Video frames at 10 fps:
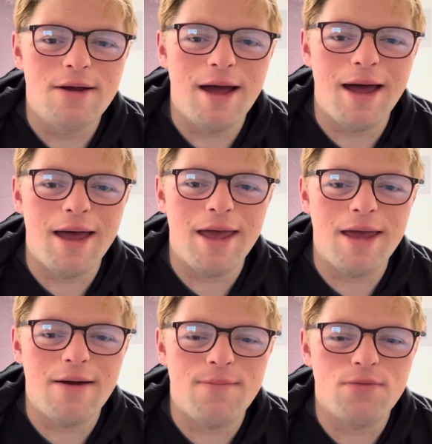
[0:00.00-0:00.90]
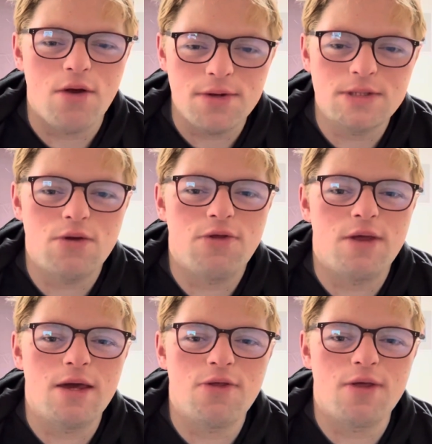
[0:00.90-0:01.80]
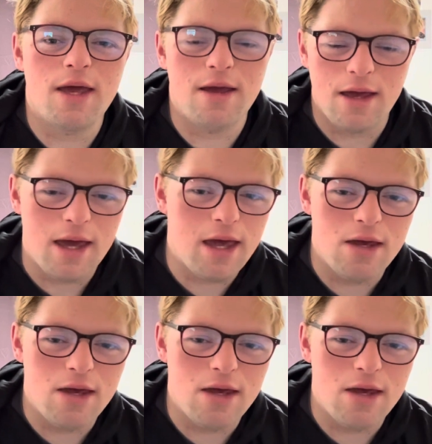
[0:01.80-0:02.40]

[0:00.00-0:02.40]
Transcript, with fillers: I also think that uh,